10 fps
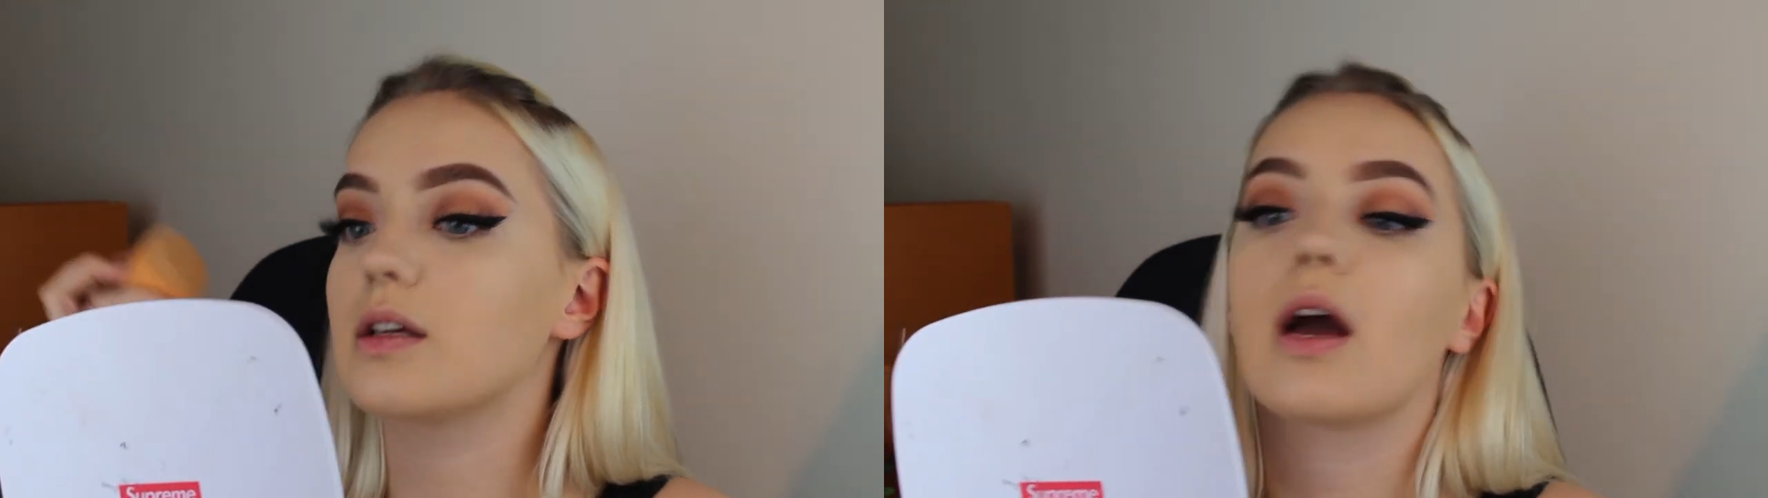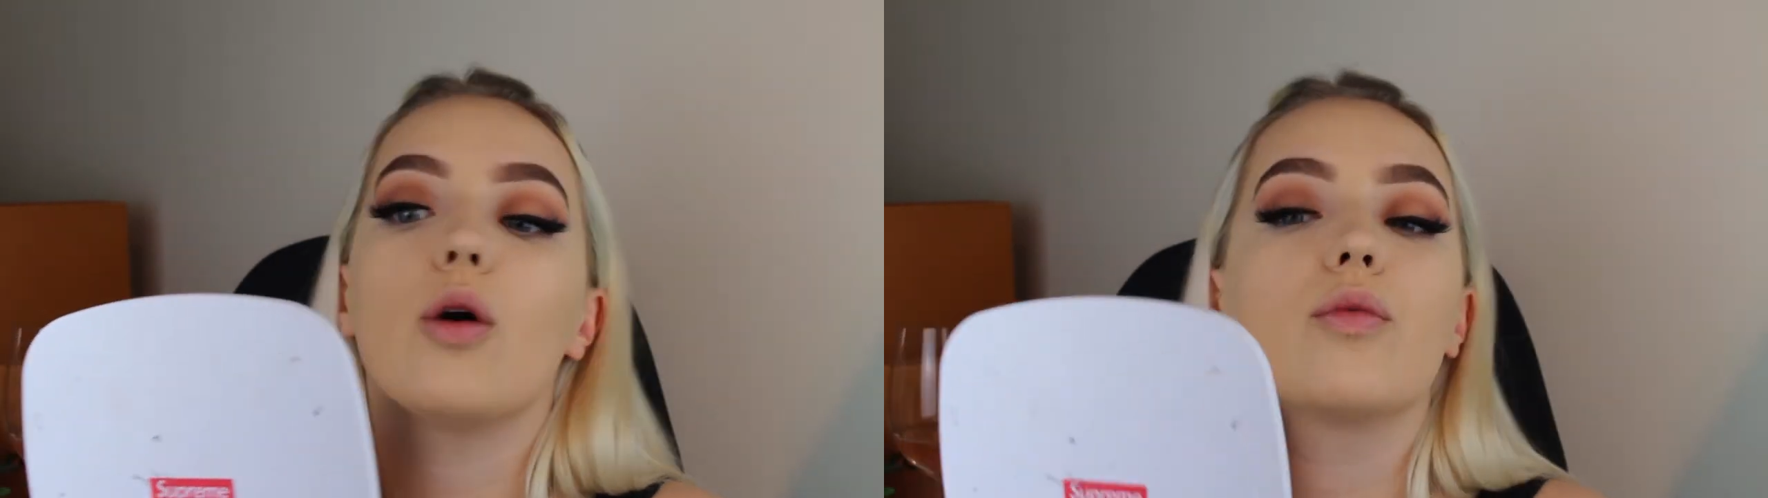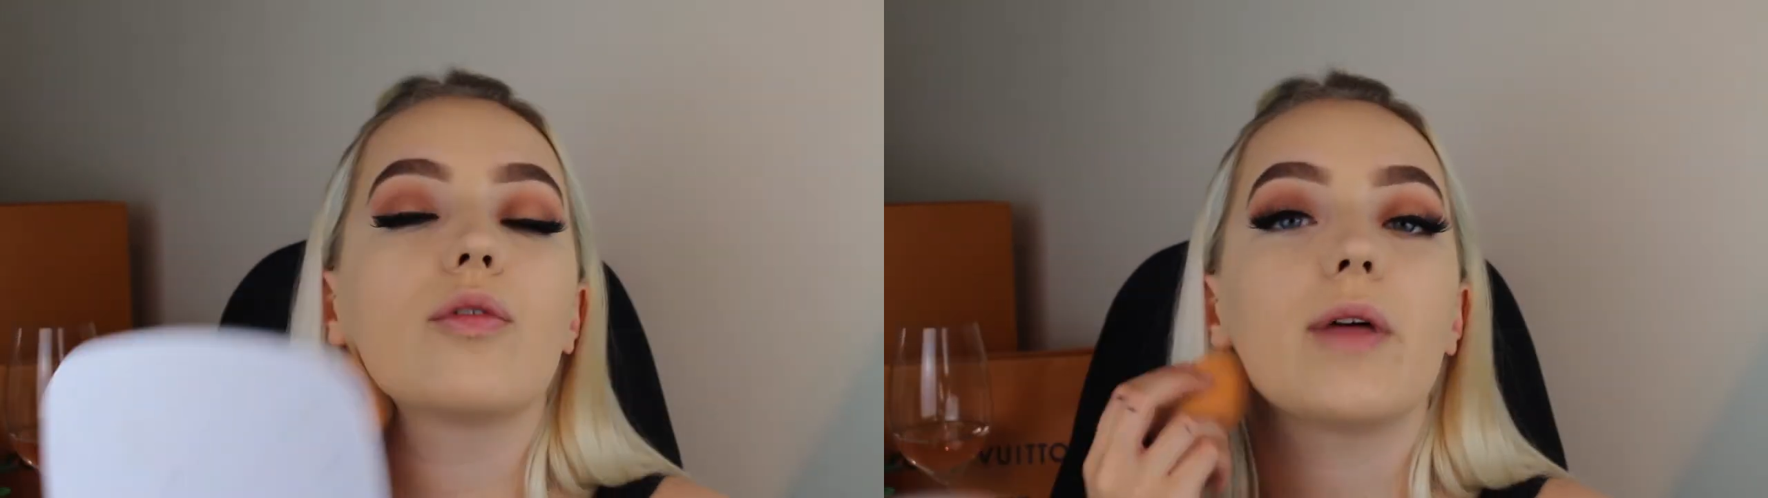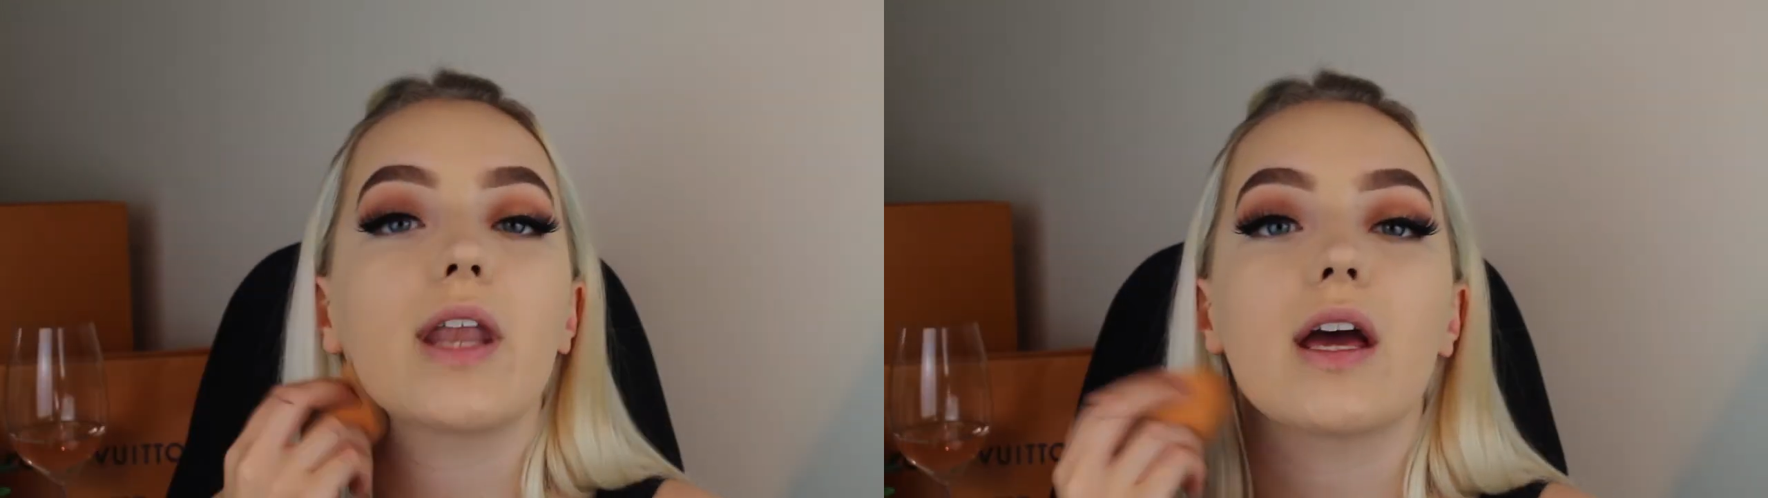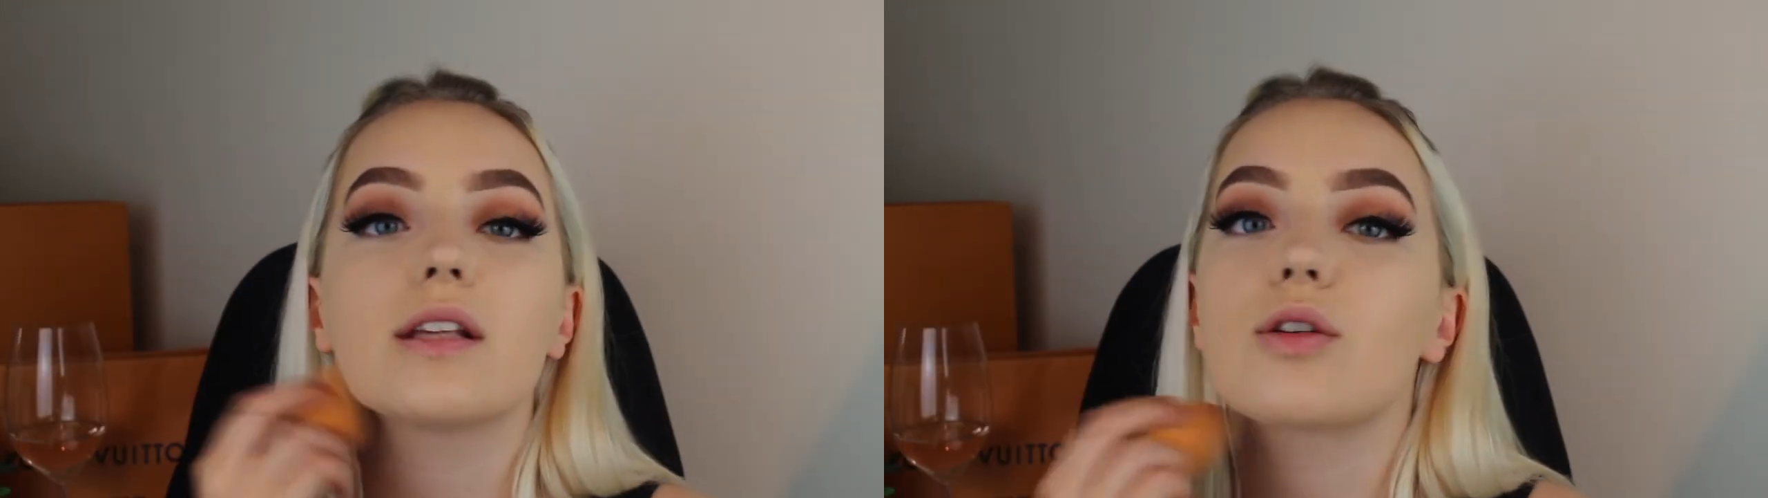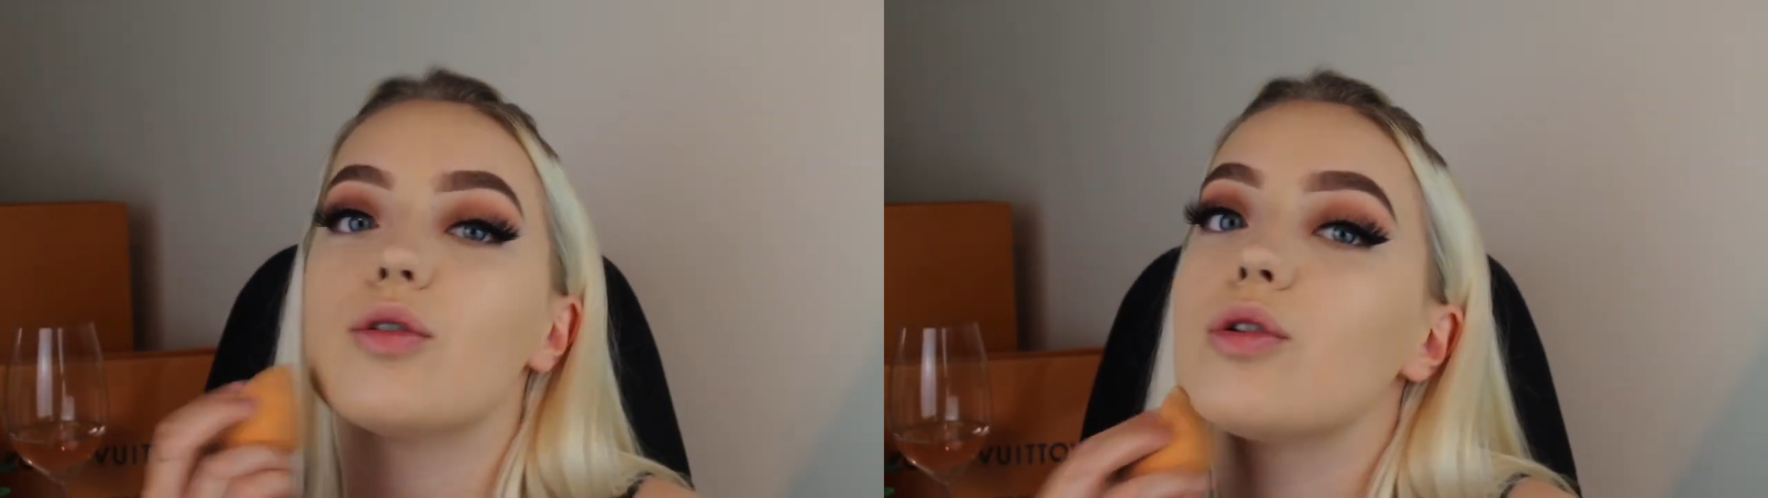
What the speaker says: get up from my desk,